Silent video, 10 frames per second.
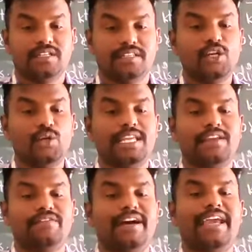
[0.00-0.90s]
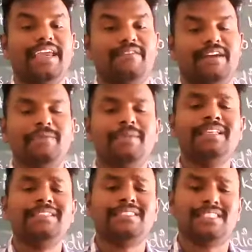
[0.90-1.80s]
That only. Why? Why
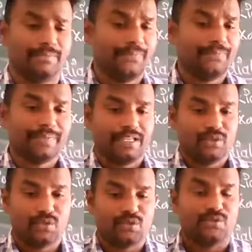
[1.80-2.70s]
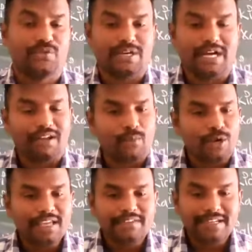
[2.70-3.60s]
means, so our
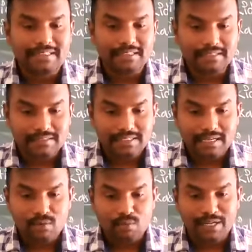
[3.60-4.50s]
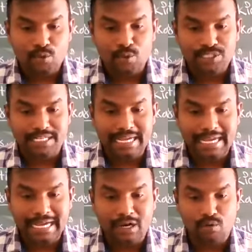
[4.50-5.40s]
body will, sir, one question I
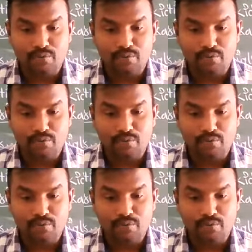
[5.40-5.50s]
have.